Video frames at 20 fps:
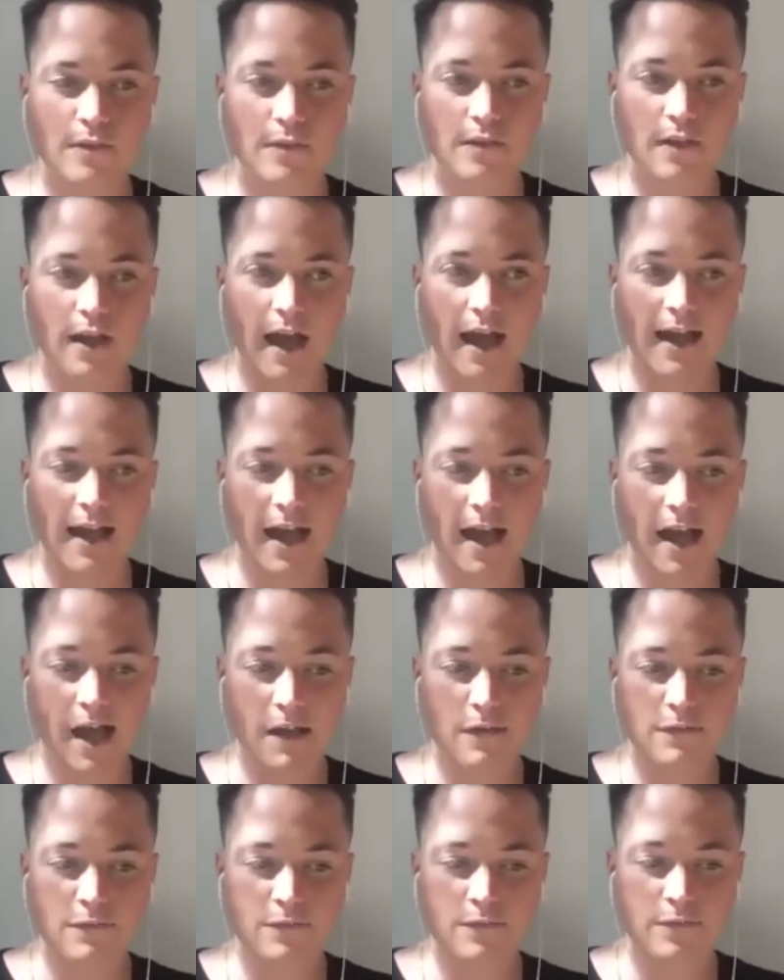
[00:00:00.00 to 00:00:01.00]
I
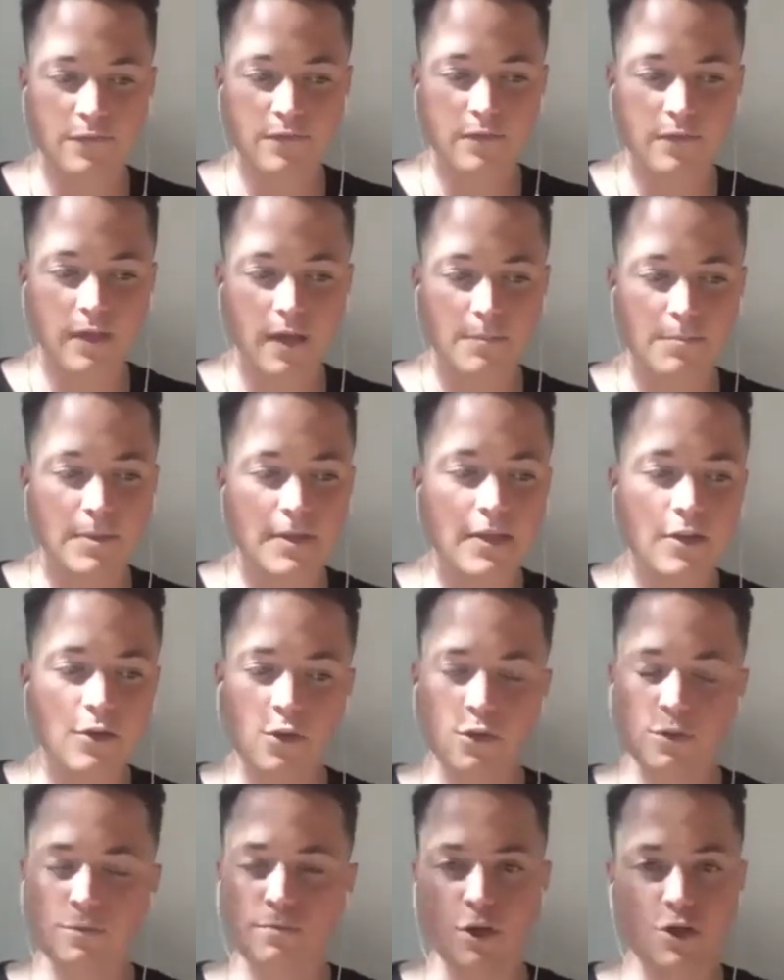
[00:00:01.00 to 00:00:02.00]
have
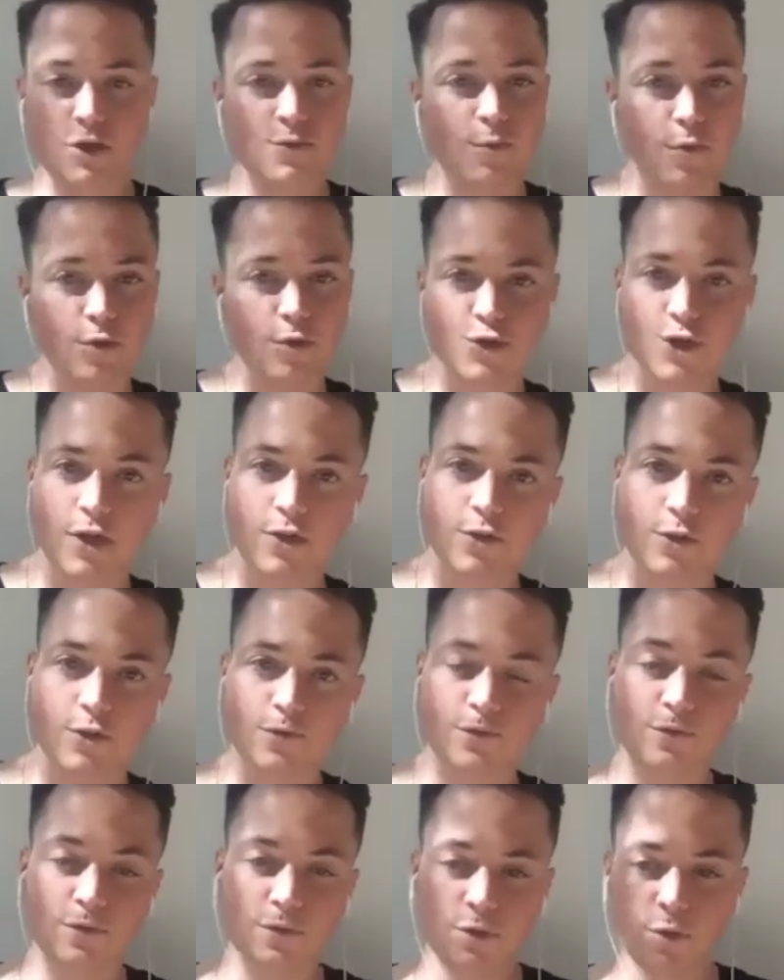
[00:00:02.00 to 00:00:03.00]
appeared much more gender
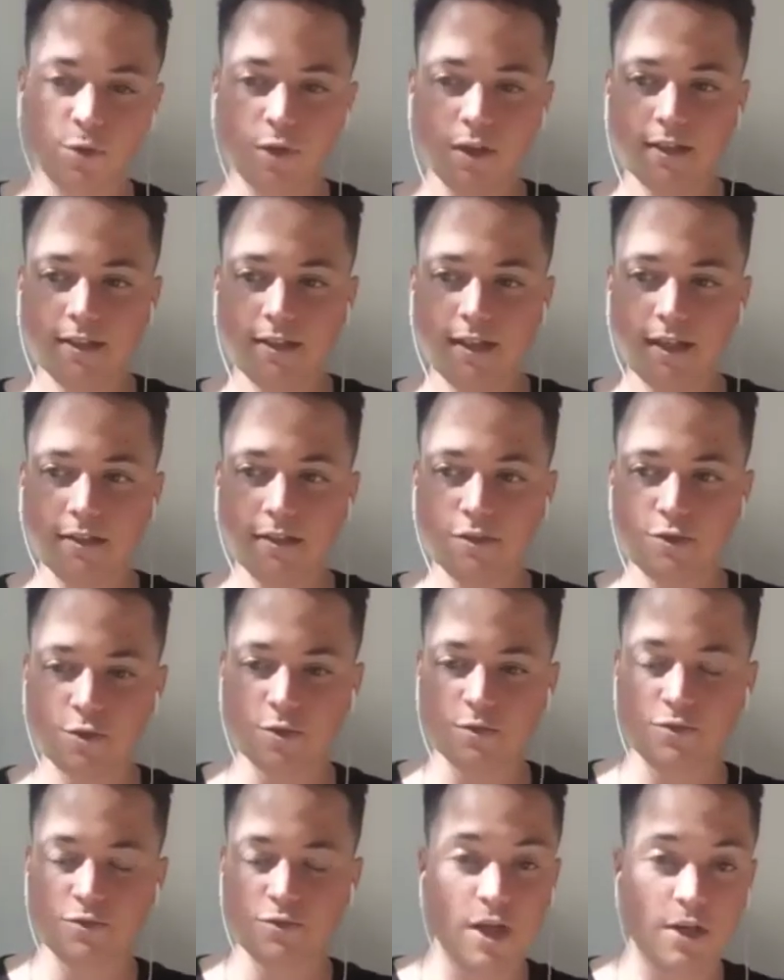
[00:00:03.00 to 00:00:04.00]
fluid and sort
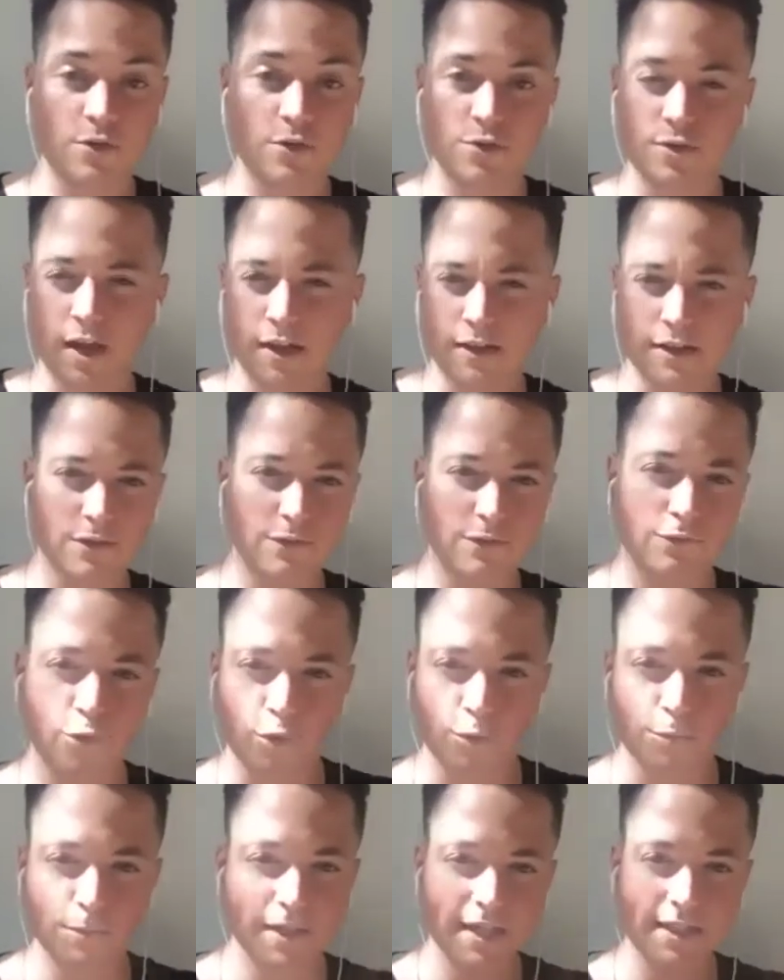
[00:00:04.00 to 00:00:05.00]
of gender
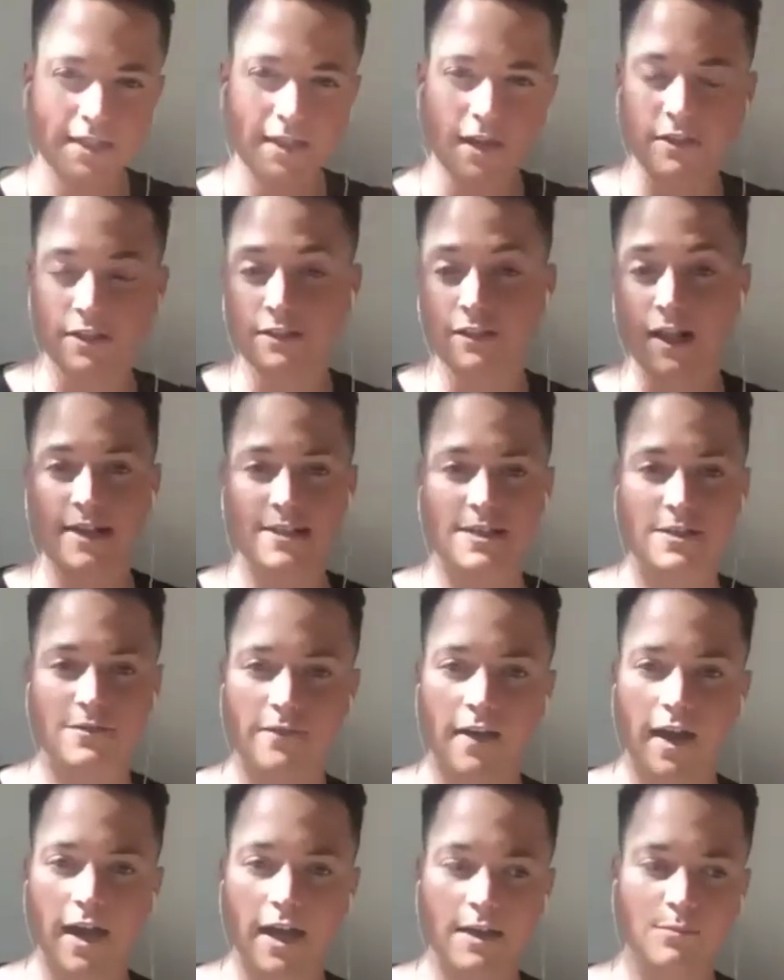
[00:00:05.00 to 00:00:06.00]
nonconforming and
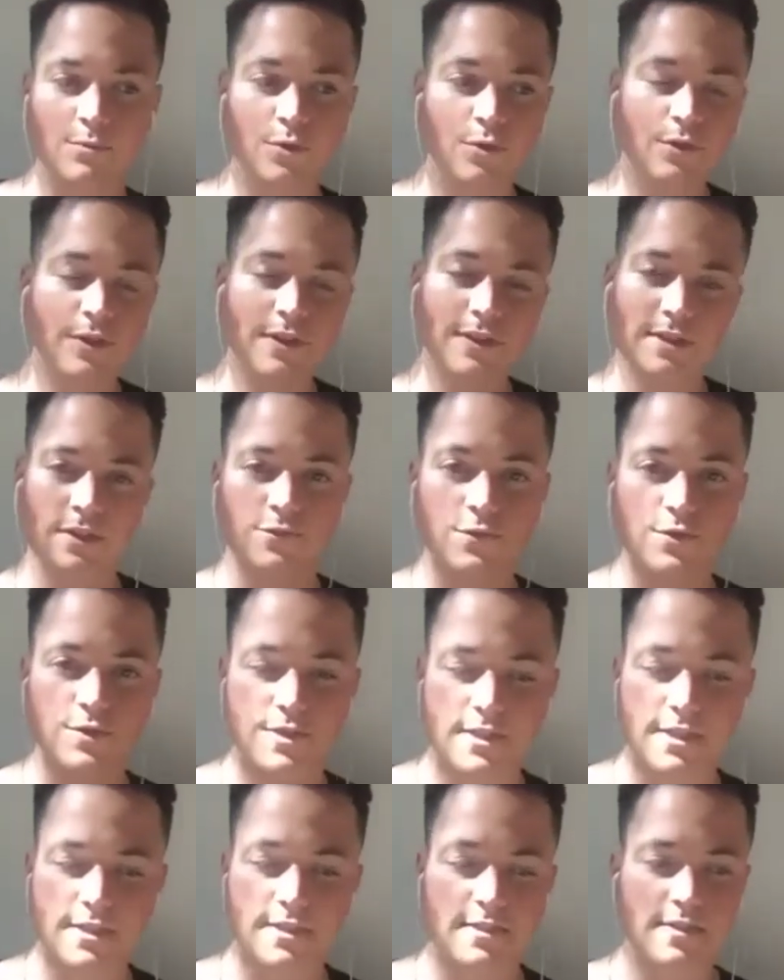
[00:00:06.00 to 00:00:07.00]
unclassifiable in different
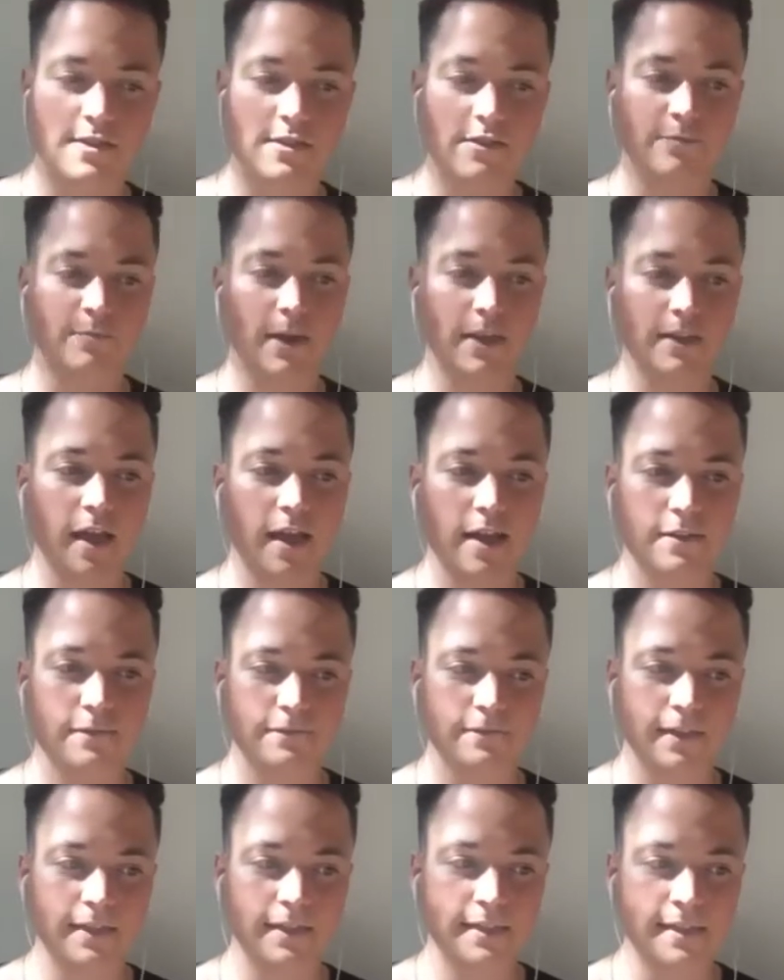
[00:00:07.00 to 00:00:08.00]
seasons of my
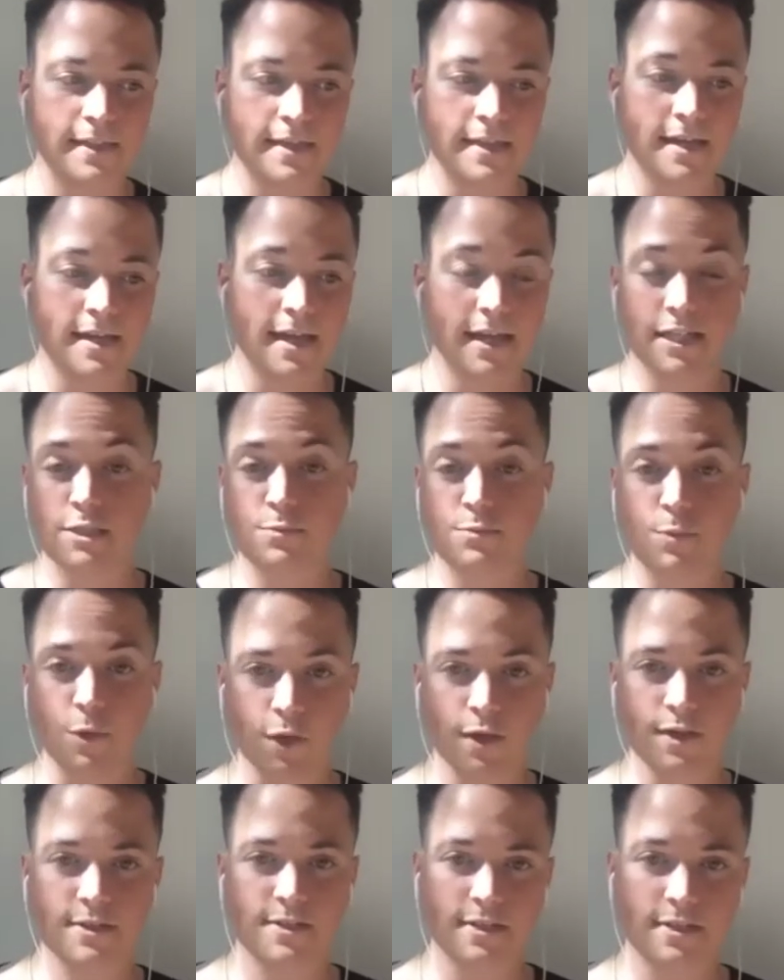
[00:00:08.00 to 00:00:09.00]
life, and
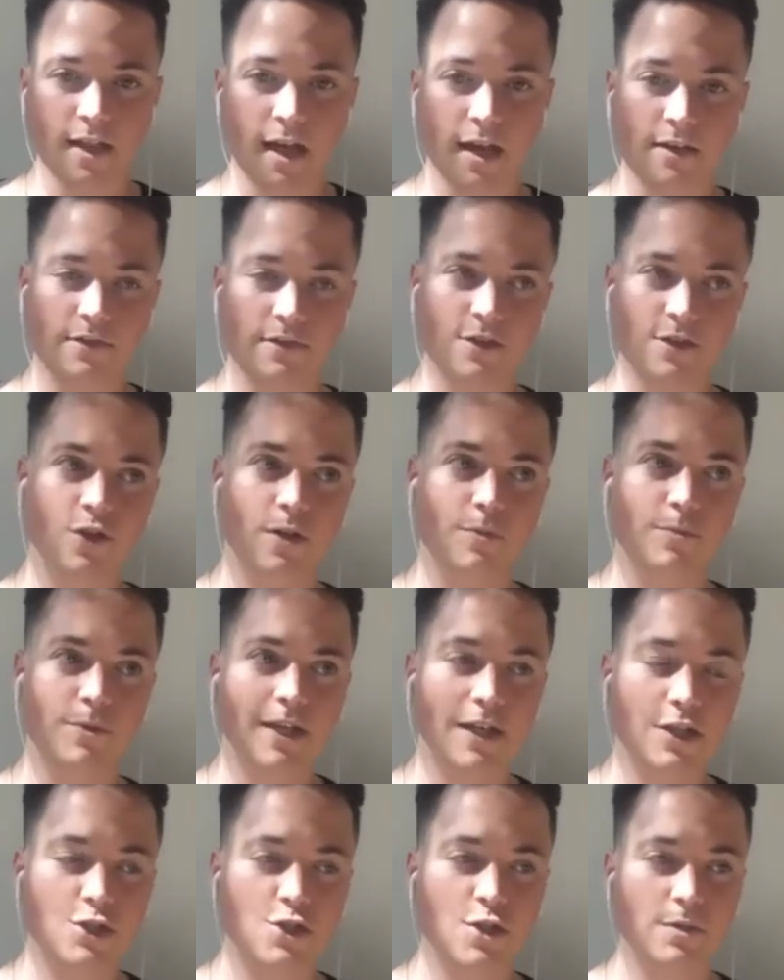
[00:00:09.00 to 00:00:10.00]
experienced a lot of
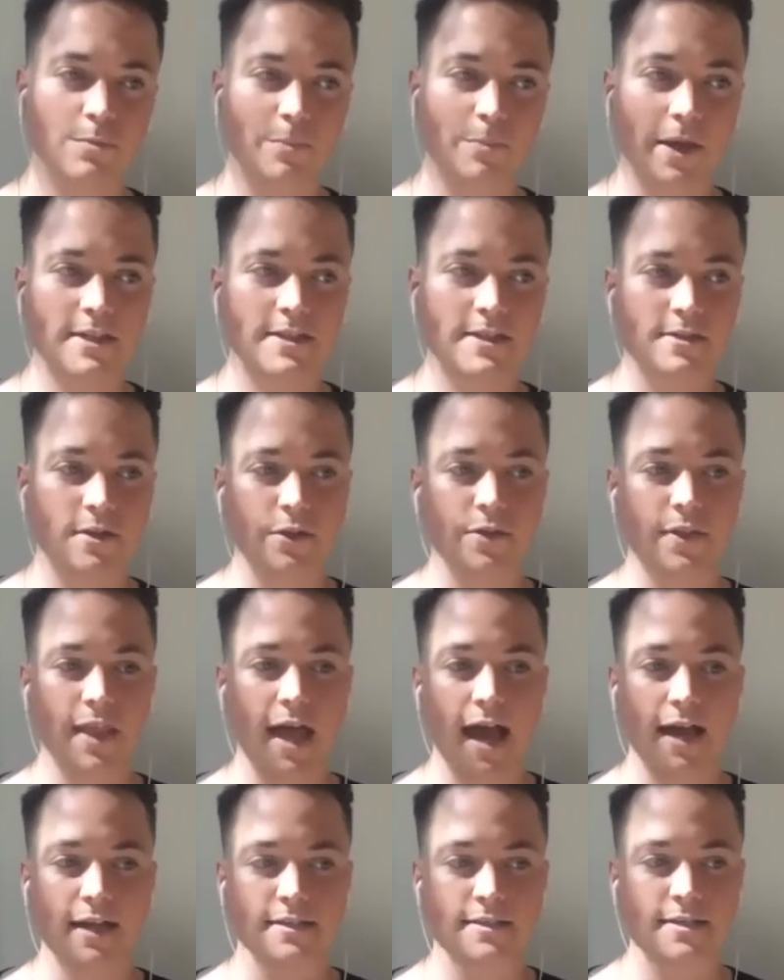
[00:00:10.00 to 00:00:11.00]
discrimination based on
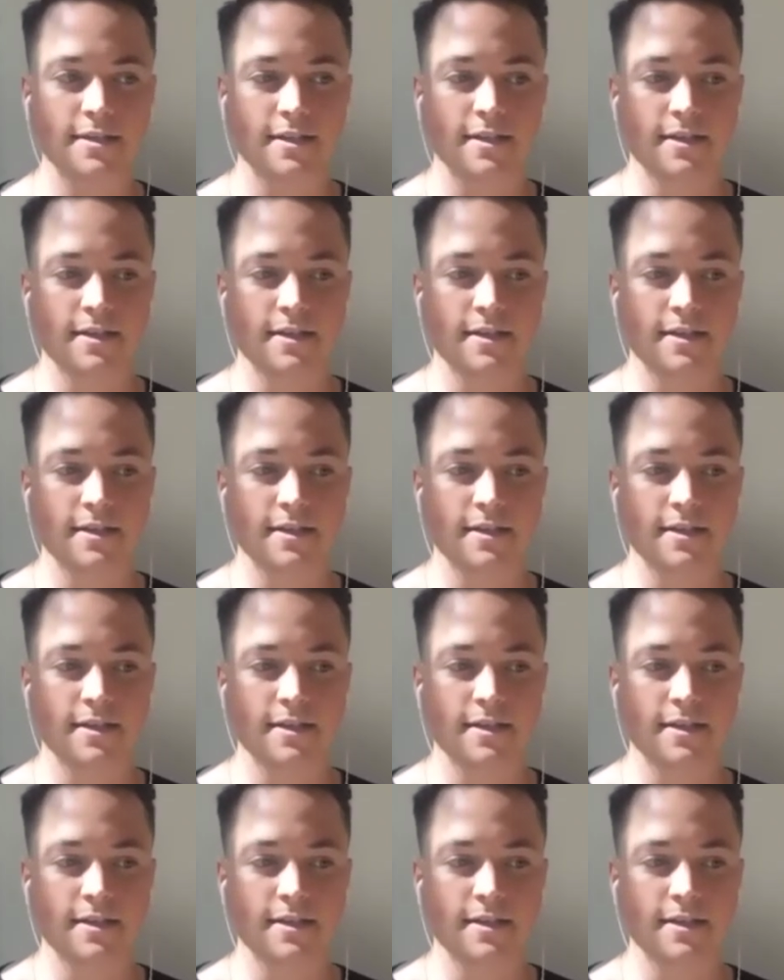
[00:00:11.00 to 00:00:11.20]
that.